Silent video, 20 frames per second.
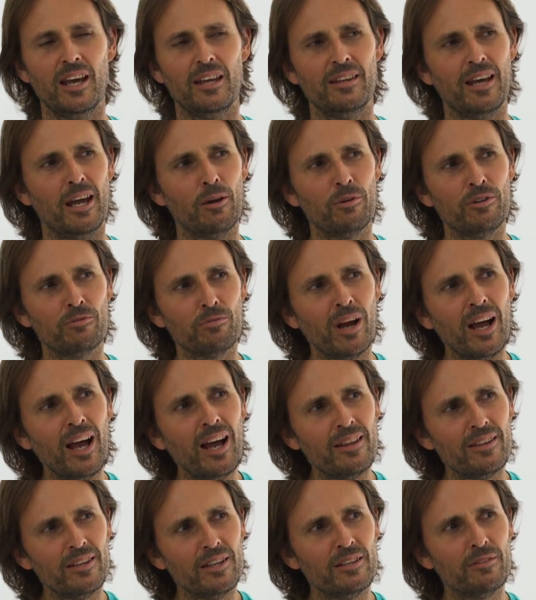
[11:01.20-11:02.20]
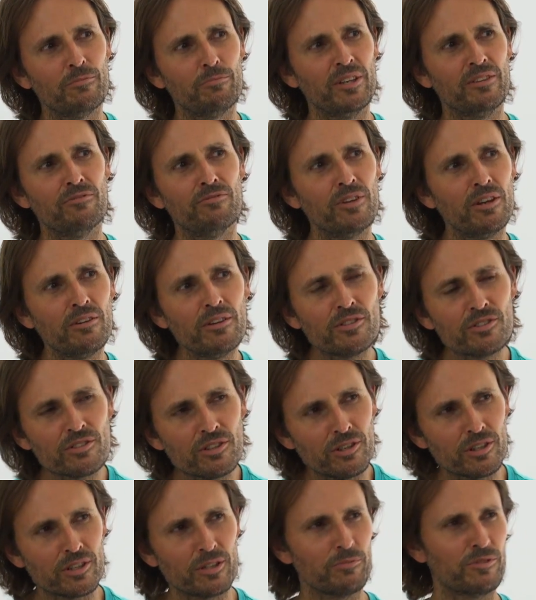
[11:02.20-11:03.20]
They would rather be very
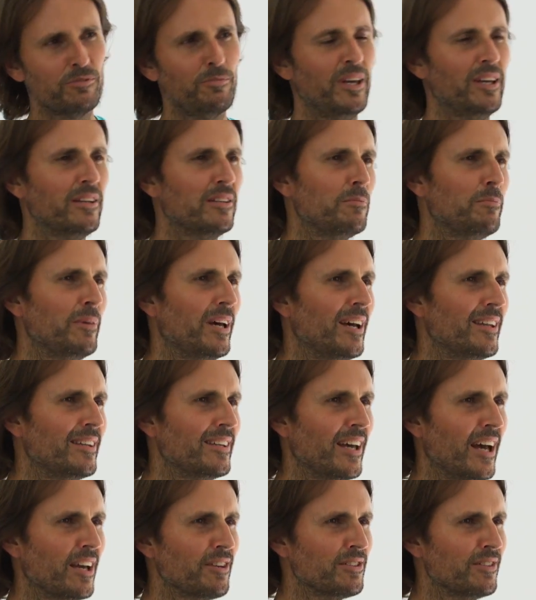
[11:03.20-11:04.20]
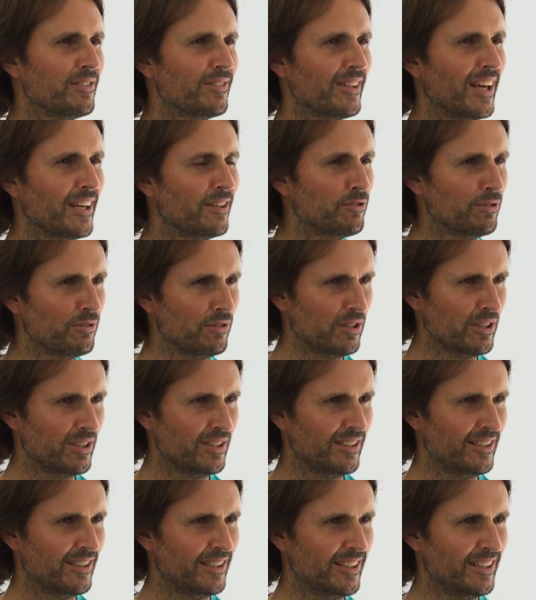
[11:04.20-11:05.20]
circumspect about the actions they took
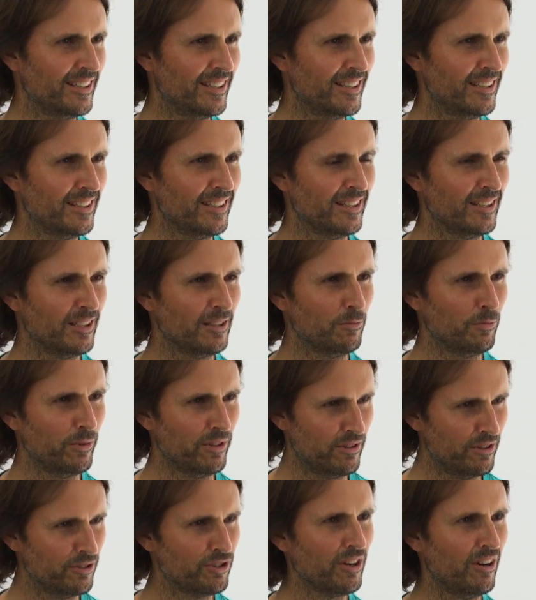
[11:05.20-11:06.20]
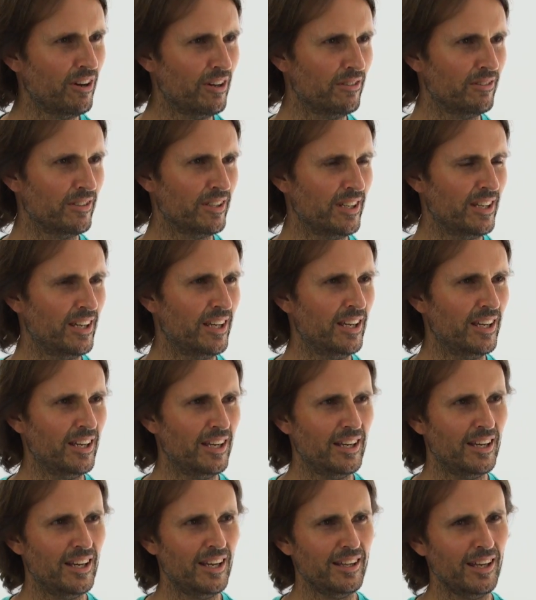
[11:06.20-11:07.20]
with the child.
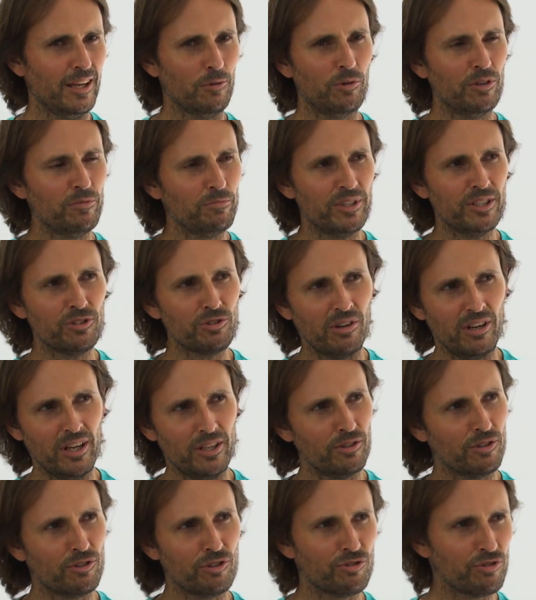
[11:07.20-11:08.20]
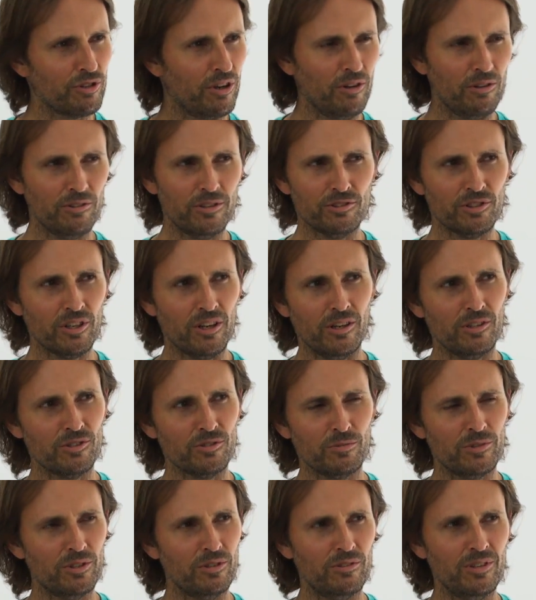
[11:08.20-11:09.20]
And they wouldn't be trying to control the
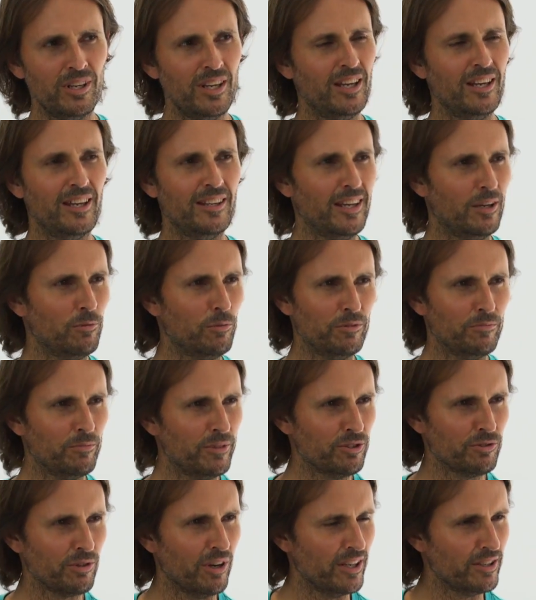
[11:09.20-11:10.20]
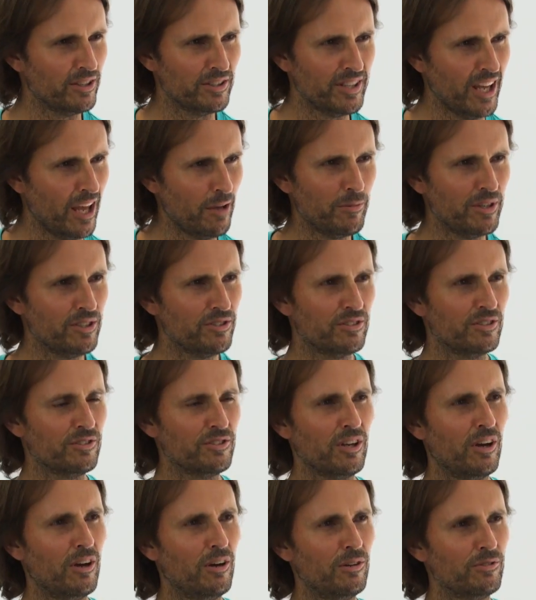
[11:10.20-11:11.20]
child's will. They wouldn't be trying to damage the
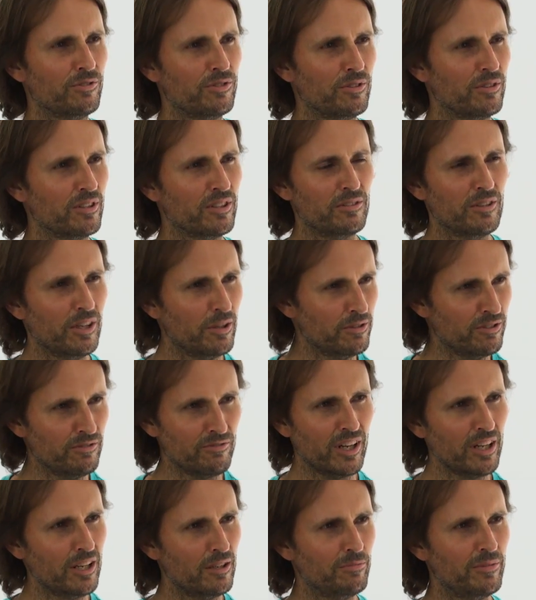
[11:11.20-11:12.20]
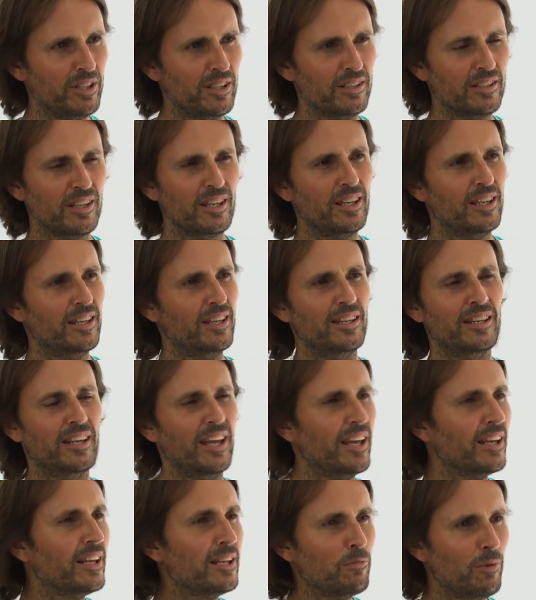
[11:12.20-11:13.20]
child's development in
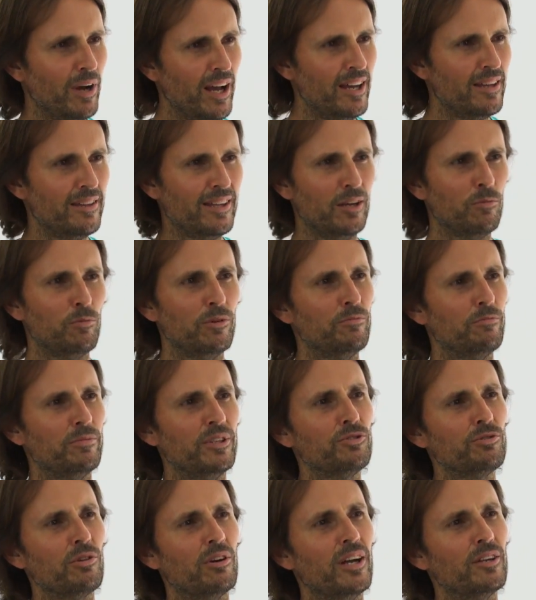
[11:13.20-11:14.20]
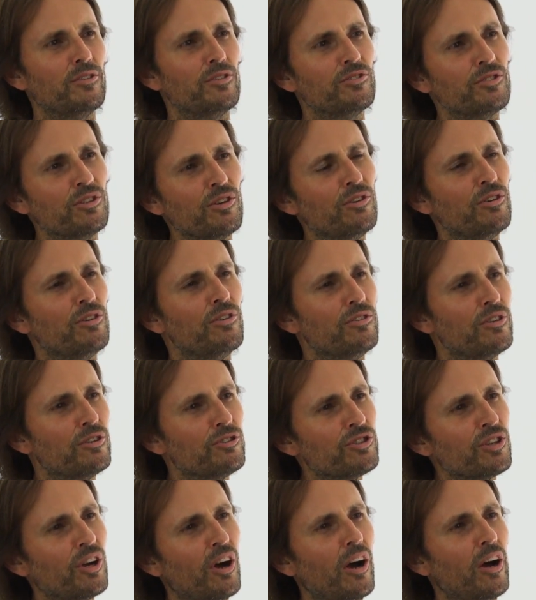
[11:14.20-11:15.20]
any way. They wouldn't be trying to turn the
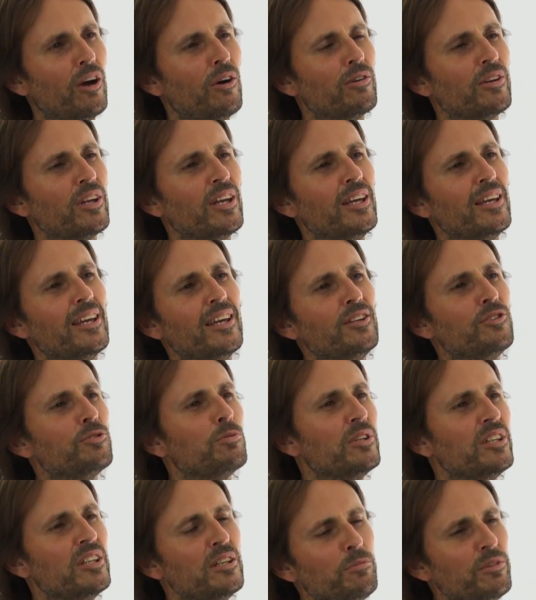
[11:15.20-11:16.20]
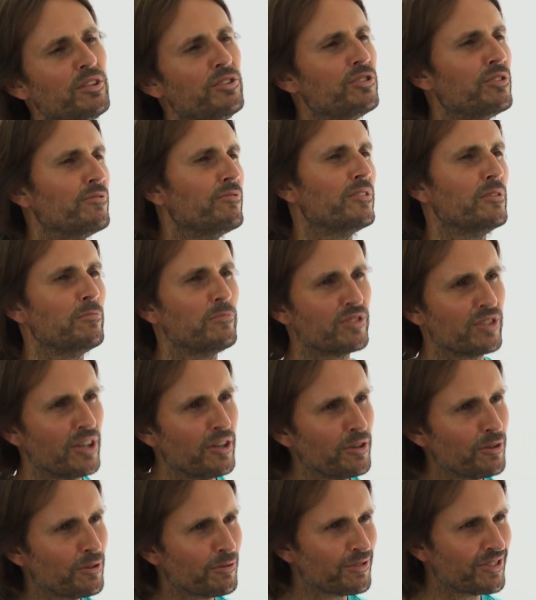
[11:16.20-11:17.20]
child into an image of
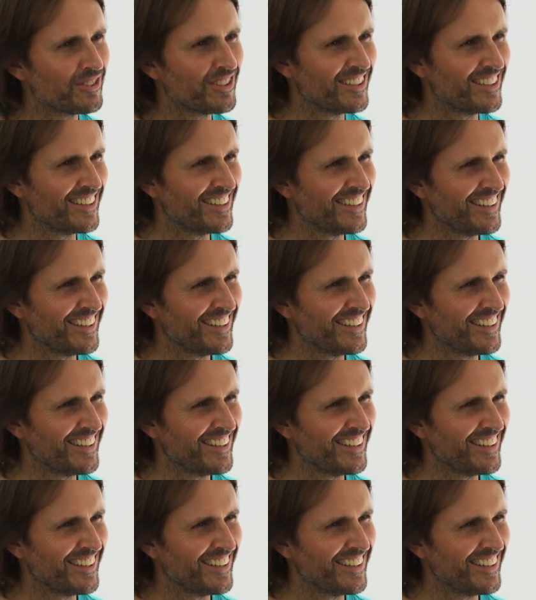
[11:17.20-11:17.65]
themselves.